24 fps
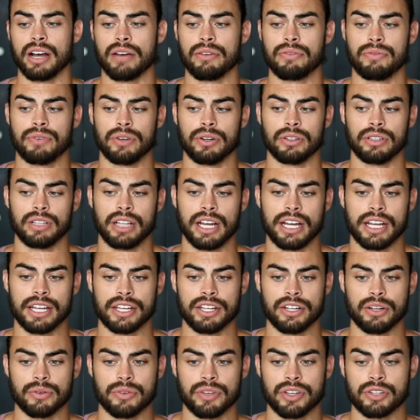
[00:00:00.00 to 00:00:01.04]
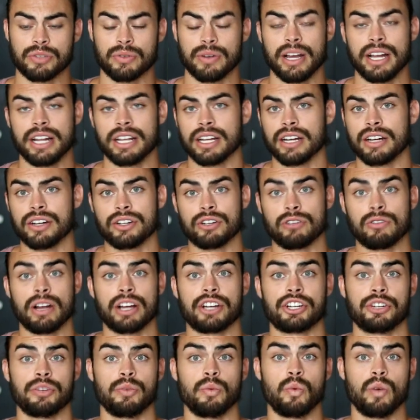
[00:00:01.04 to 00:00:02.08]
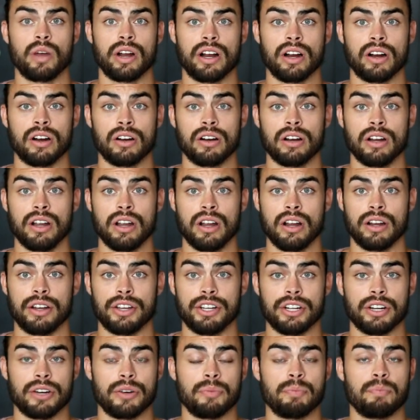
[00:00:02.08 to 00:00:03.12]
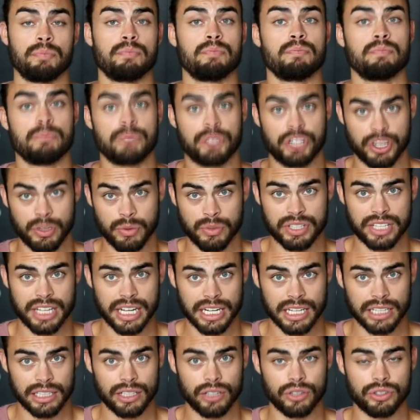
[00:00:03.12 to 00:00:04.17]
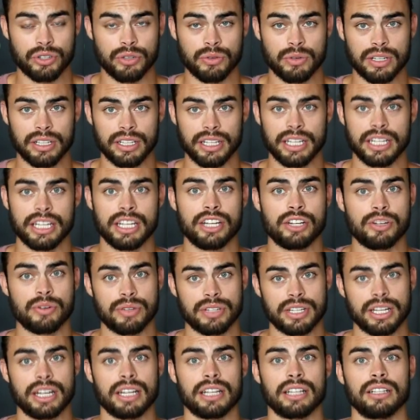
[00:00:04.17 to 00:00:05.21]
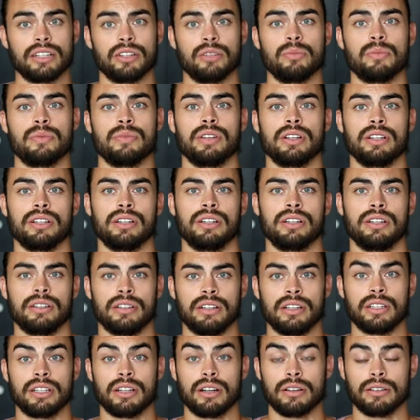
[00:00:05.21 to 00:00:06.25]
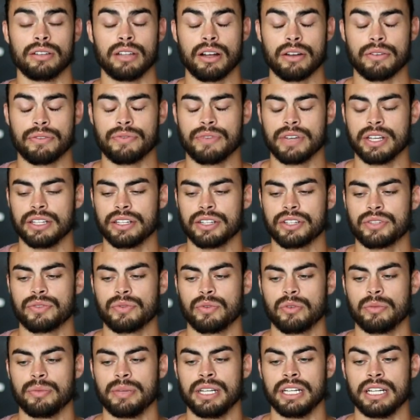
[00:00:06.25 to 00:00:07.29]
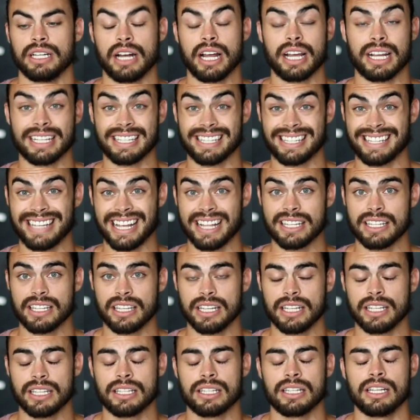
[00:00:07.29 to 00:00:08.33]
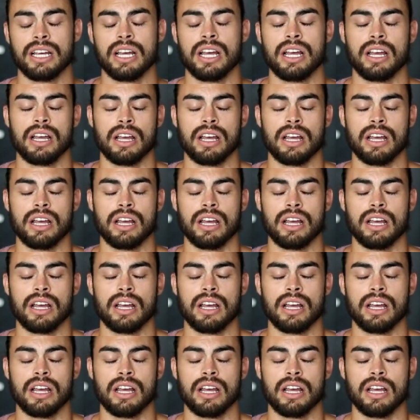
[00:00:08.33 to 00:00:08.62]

I felt like, you know, things were heading in a direction where, you know, she was getting a little too clingy. She was getting a little, uh, a little, a lot of feelings for me, and I could sense this.